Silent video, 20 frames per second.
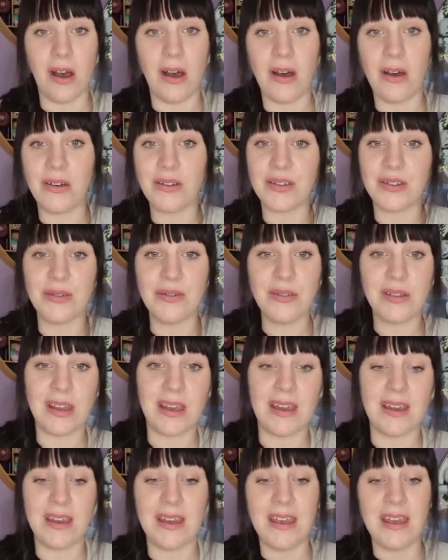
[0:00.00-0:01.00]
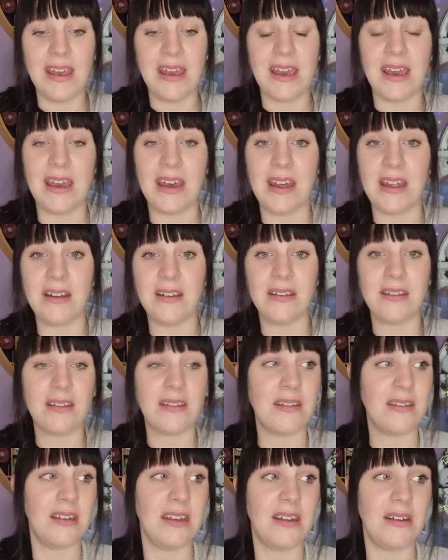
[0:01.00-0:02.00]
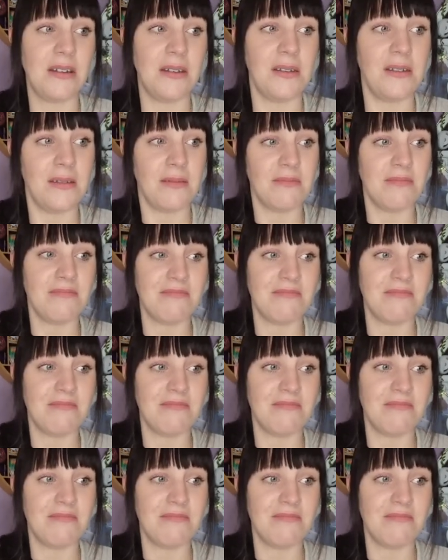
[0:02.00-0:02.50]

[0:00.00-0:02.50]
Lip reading: I'll do that. And, you know,